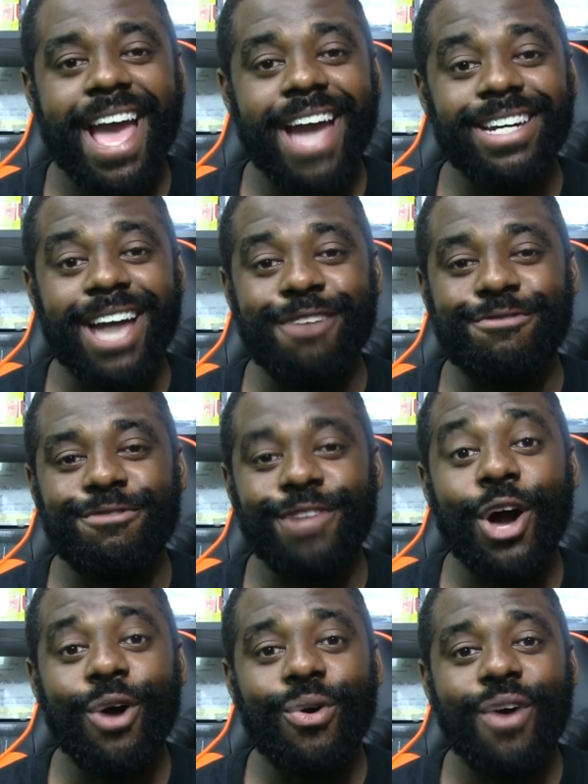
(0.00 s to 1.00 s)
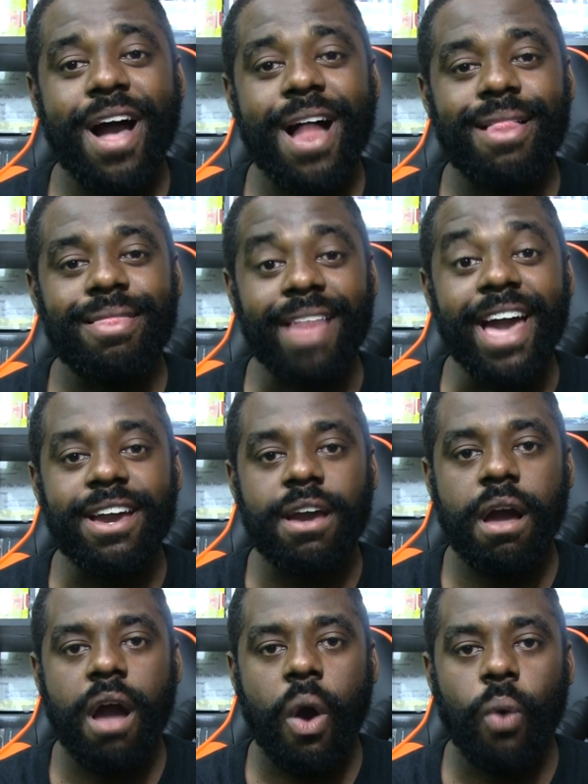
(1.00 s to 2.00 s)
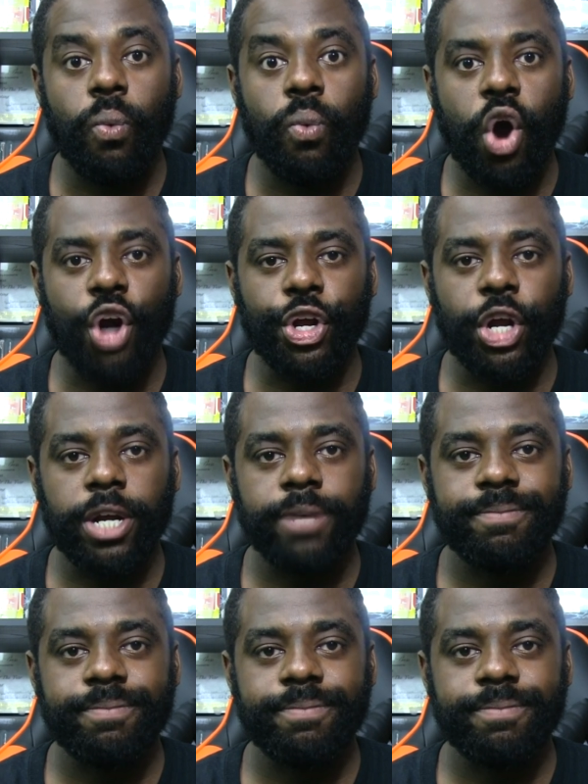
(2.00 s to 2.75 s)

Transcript: And I flow like water.